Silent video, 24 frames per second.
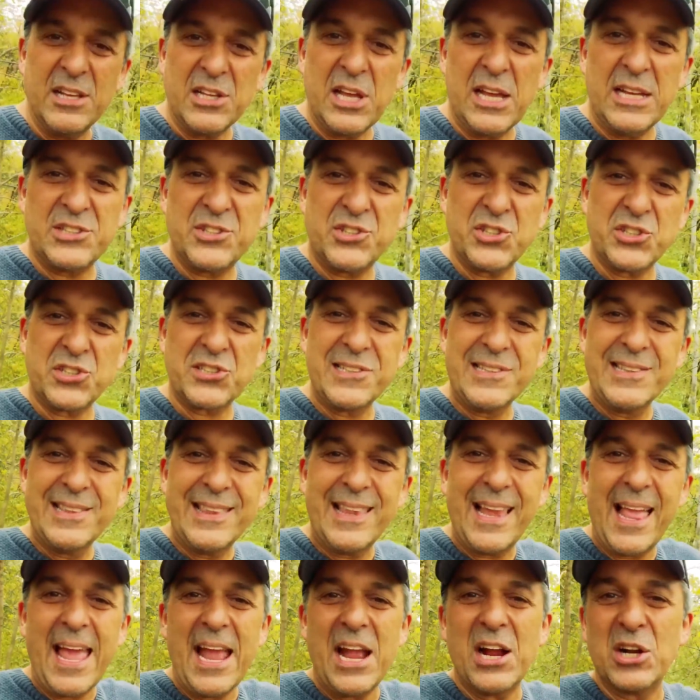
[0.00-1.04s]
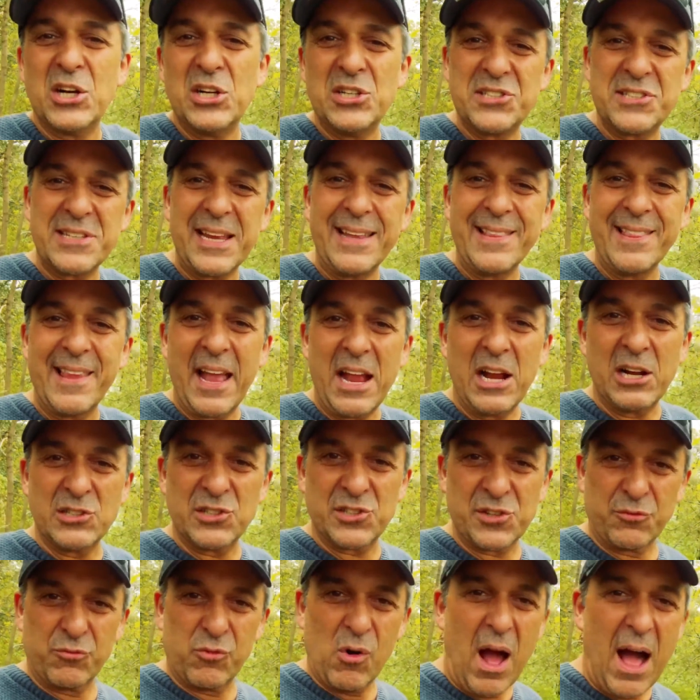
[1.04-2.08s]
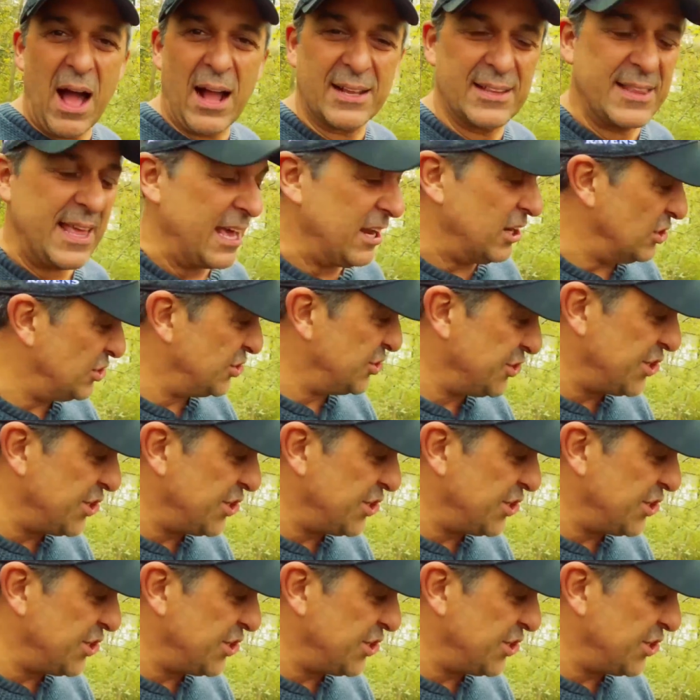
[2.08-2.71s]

it's just layers and layers of rock that are